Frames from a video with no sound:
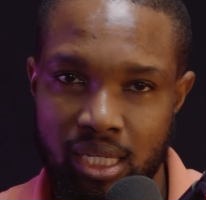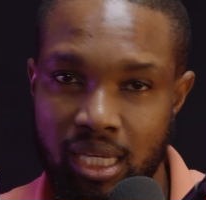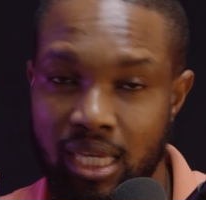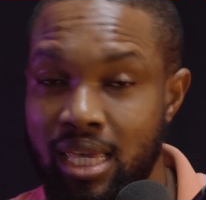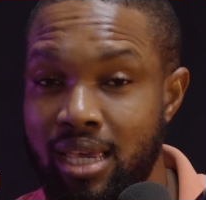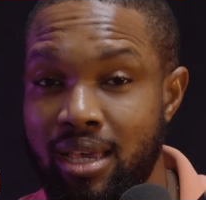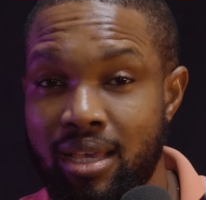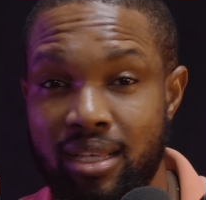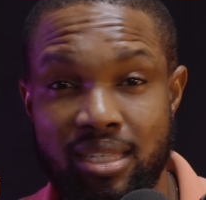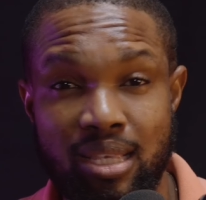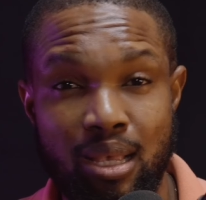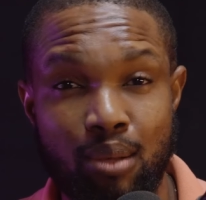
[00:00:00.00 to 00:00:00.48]
A
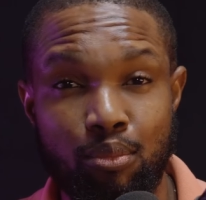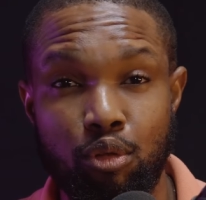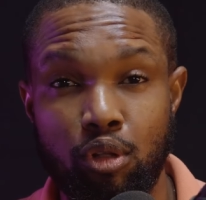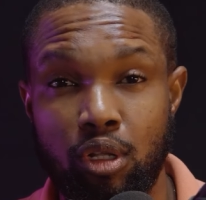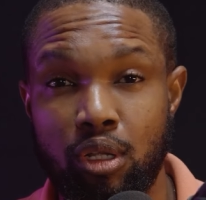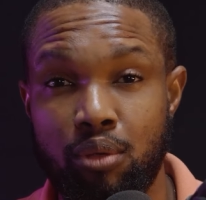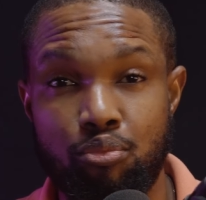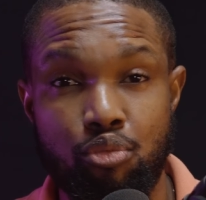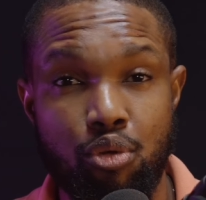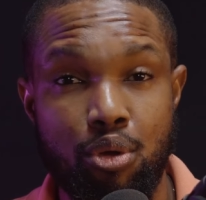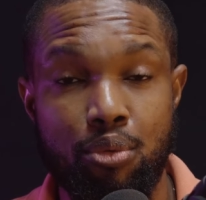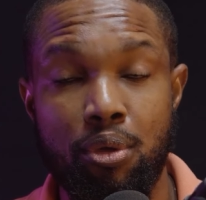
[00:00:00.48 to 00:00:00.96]
key example
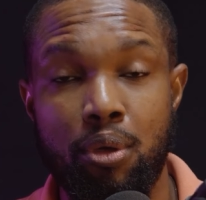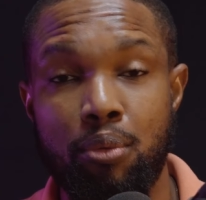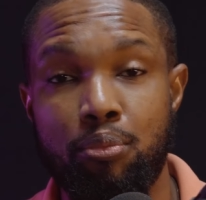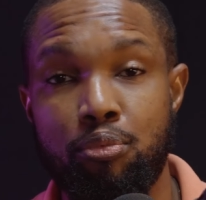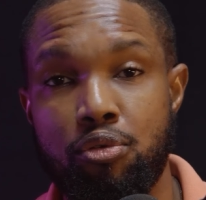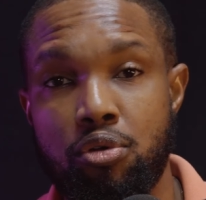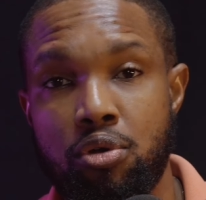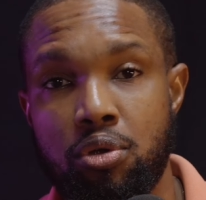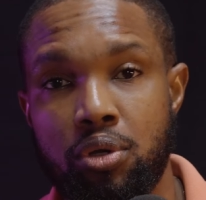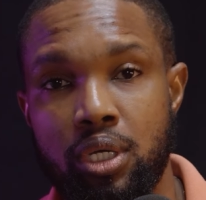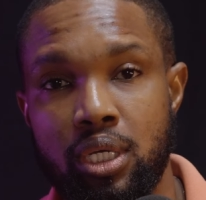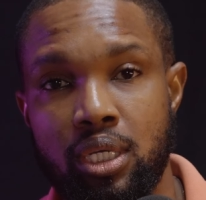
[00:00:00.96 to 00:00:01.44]
in Premiere
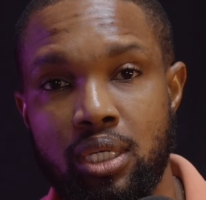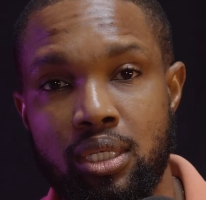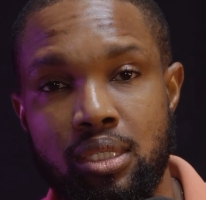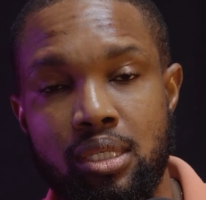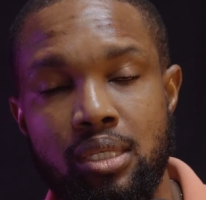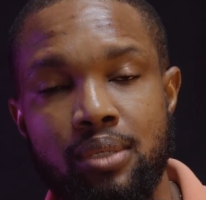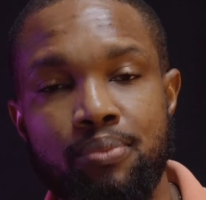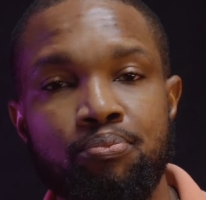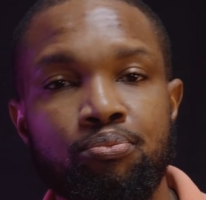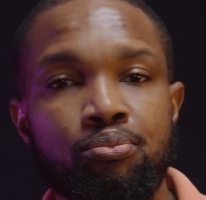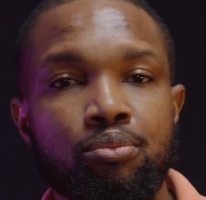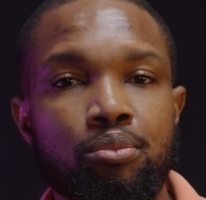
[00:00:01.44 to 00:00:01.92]
Pro
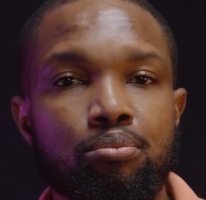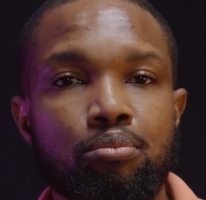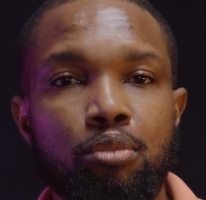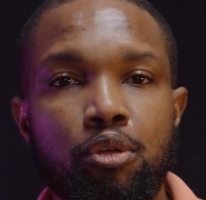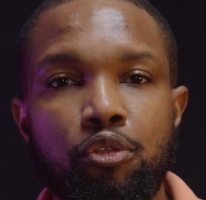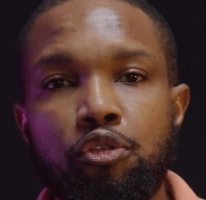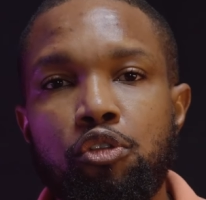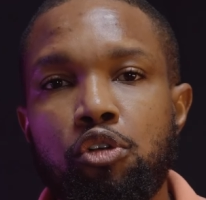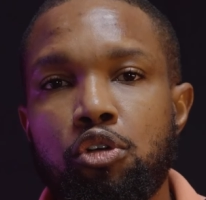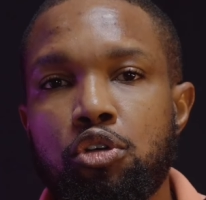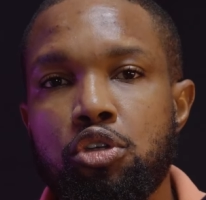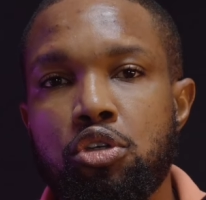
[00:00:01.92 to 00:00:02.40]
is
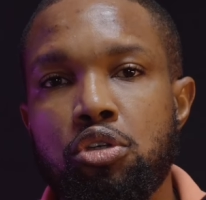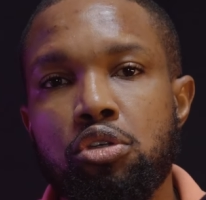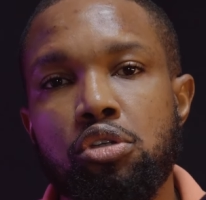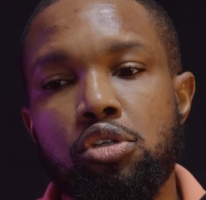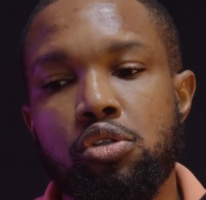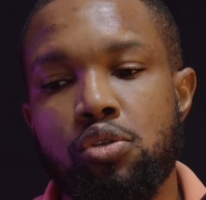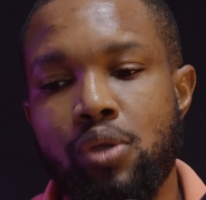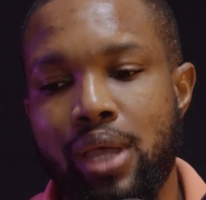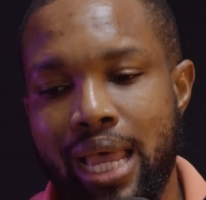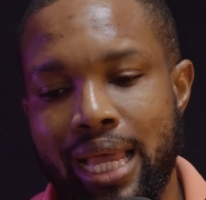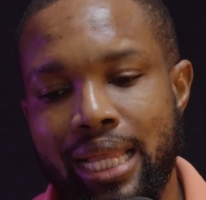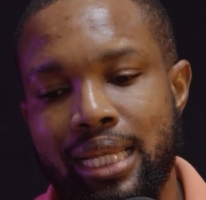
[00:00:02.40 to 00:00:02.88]
before you
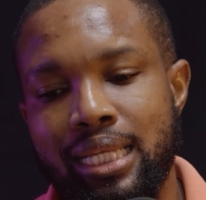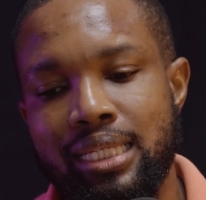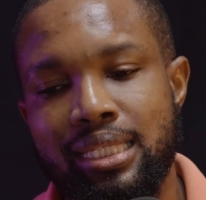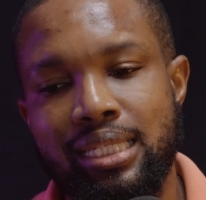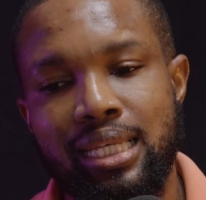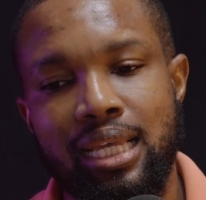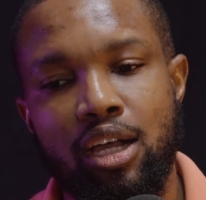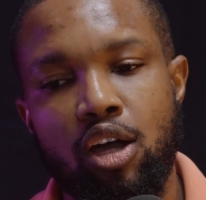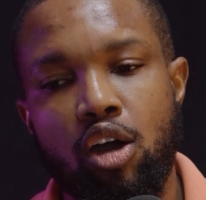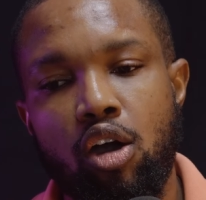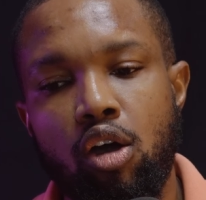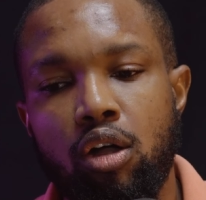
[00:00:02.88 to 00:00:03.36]
used to edit
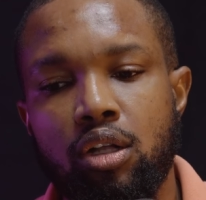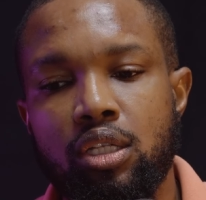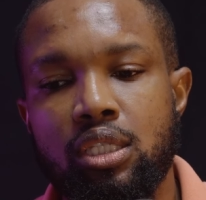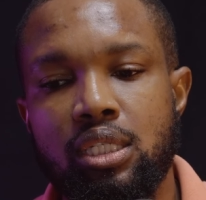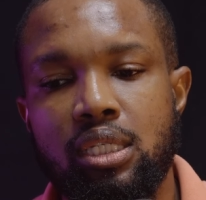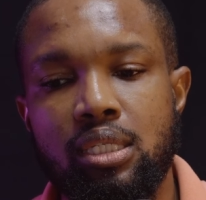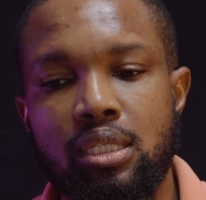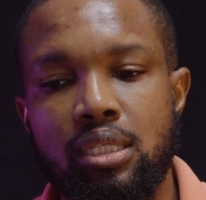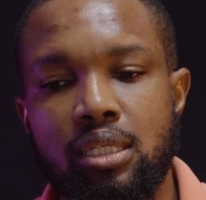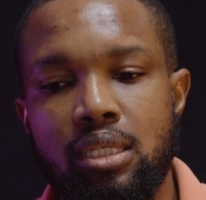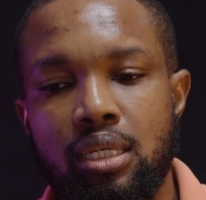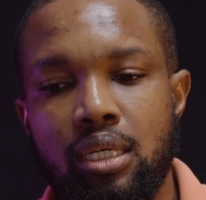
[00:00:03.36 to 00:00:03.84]
and
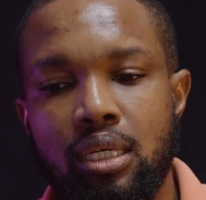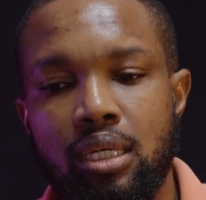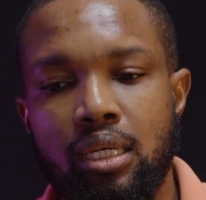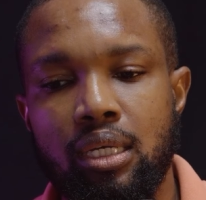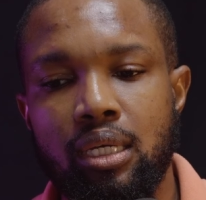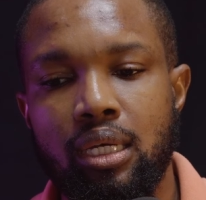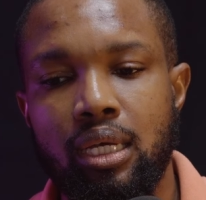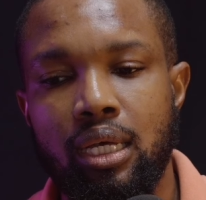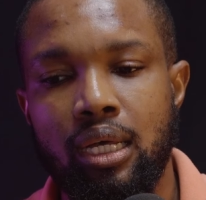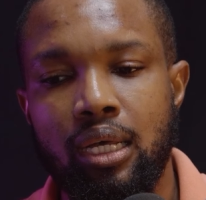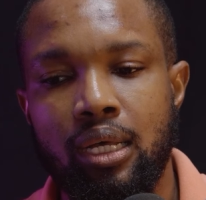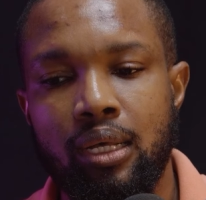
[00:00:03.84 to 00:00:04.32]
cut,
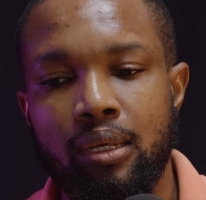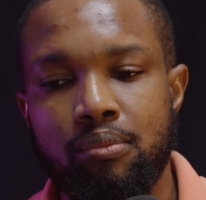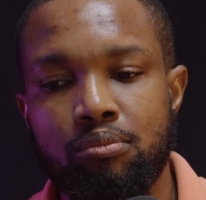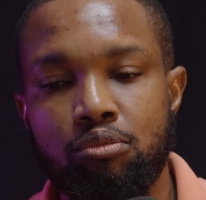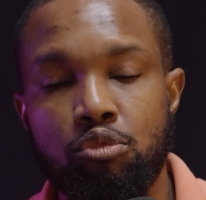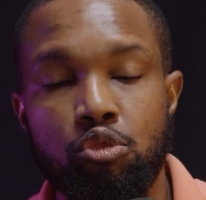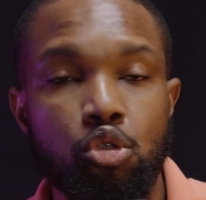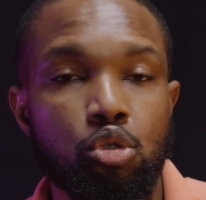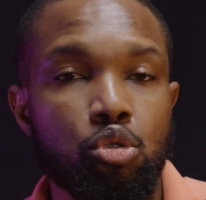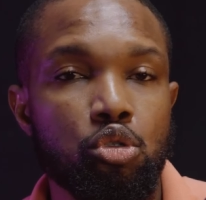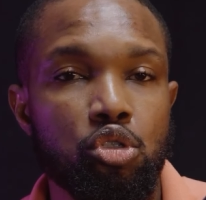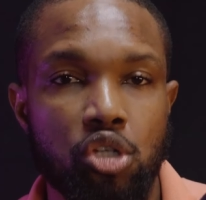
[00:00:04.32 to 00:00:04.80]

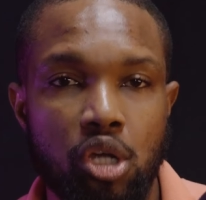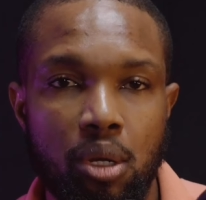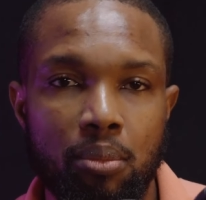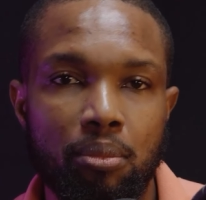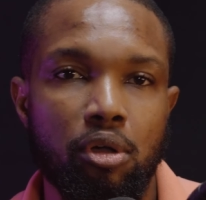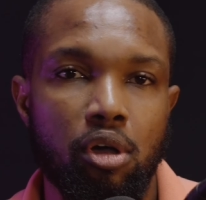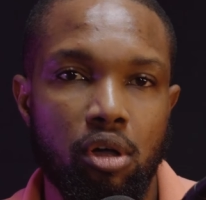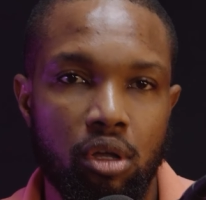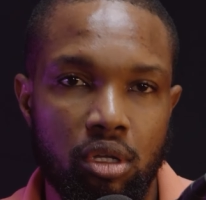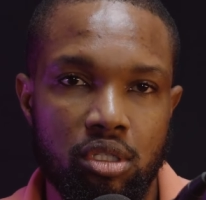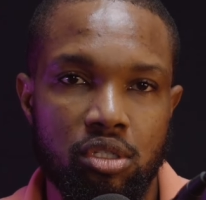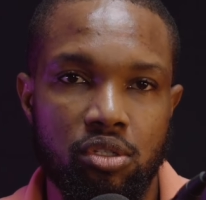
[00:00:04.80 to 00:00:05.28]
do
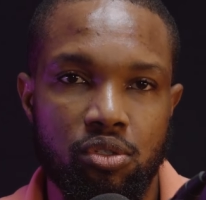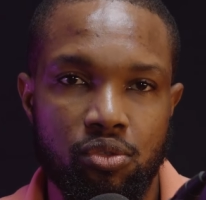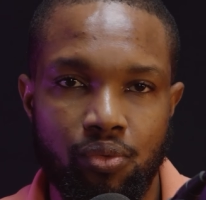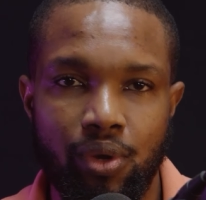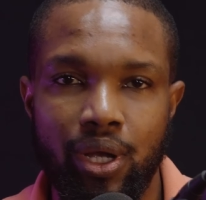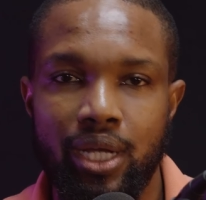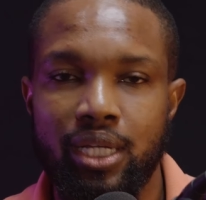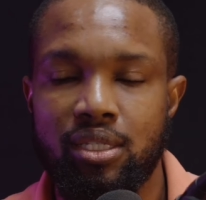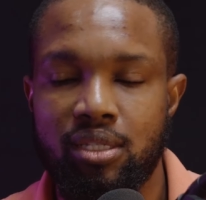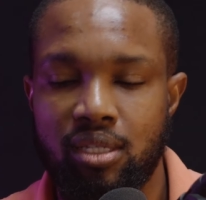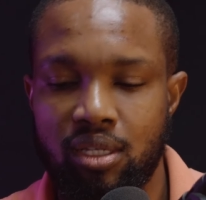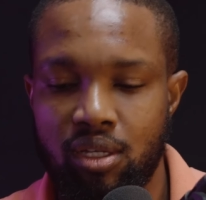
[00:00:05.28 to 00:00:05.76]
jump cuts,
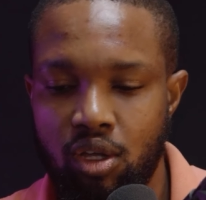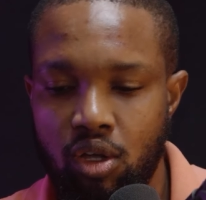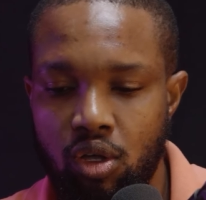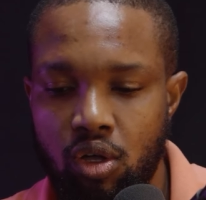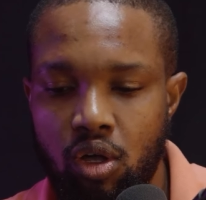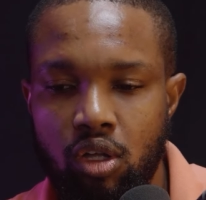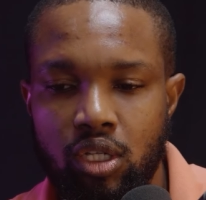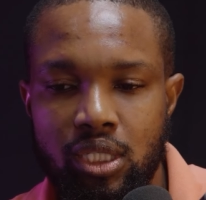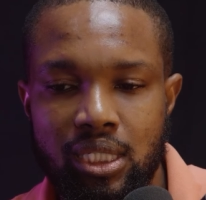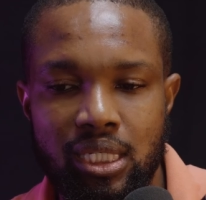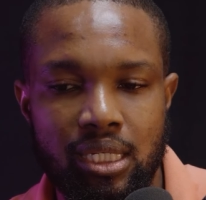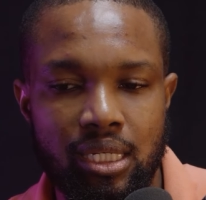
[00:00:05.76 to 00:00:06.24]
right? And
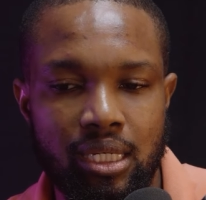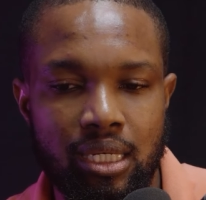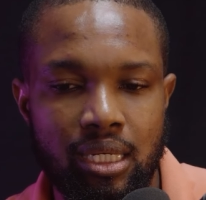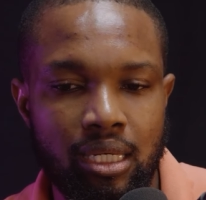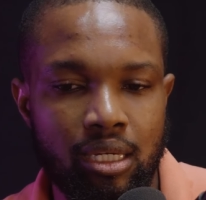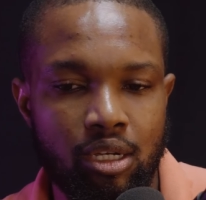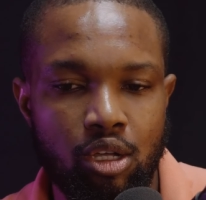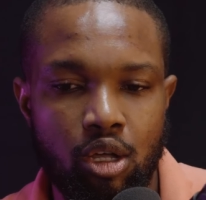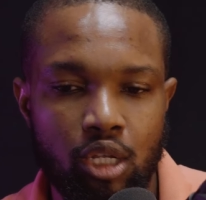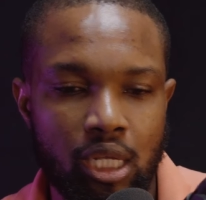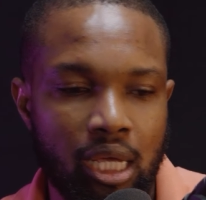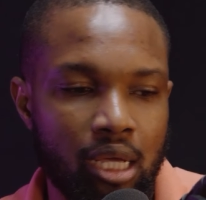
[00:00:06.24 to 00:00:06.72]
cut
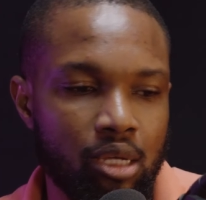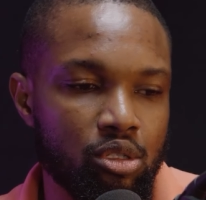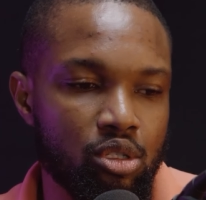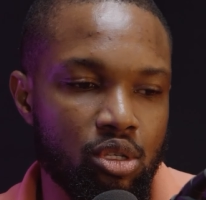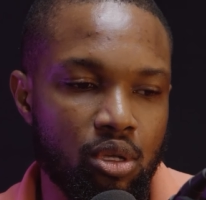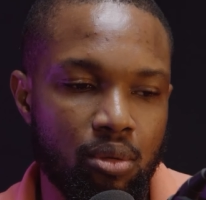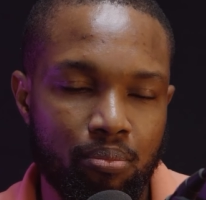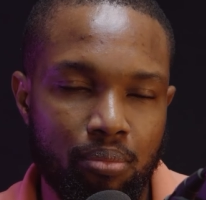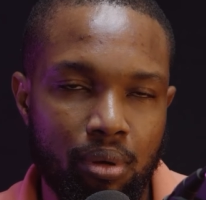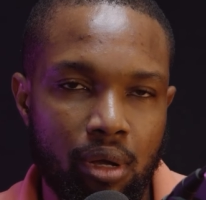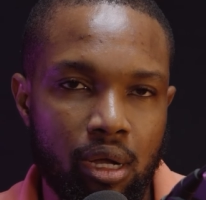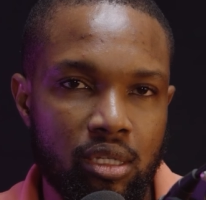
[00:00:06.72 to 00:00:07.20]
out
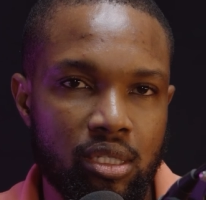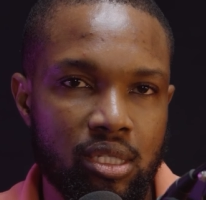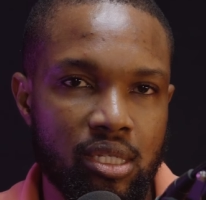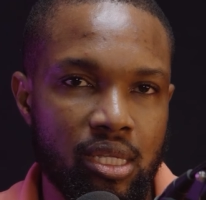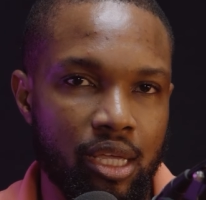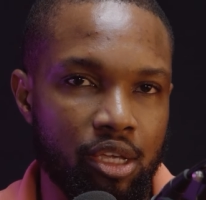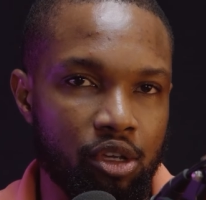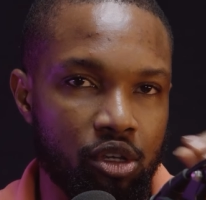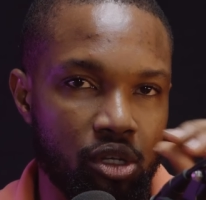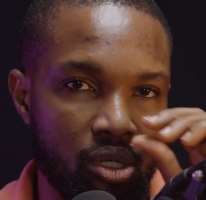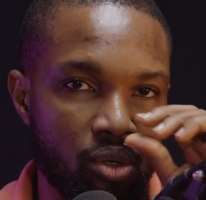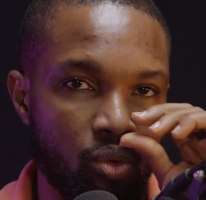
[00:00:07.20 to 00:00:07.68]
some parts
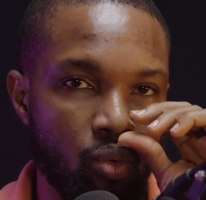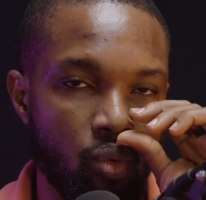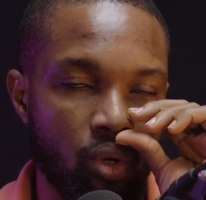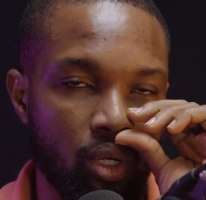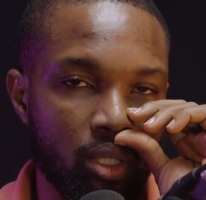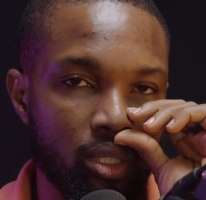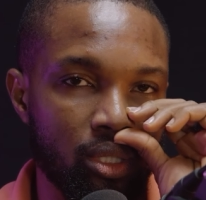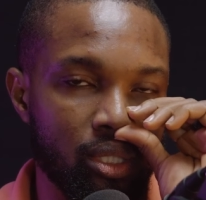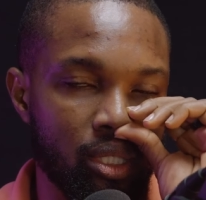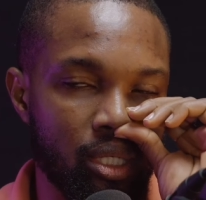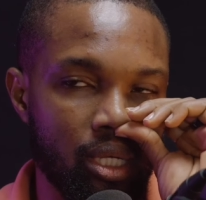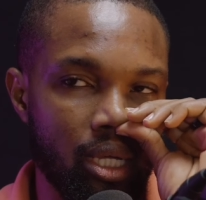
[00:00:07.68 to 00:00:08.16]
that you didn't
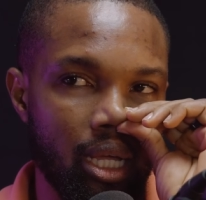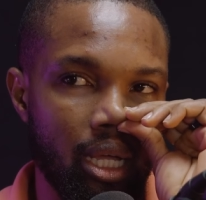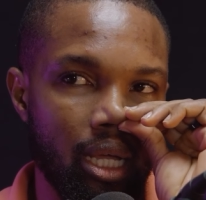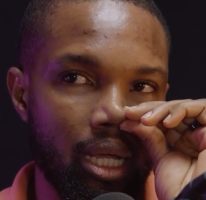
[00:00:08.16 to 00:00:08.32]
want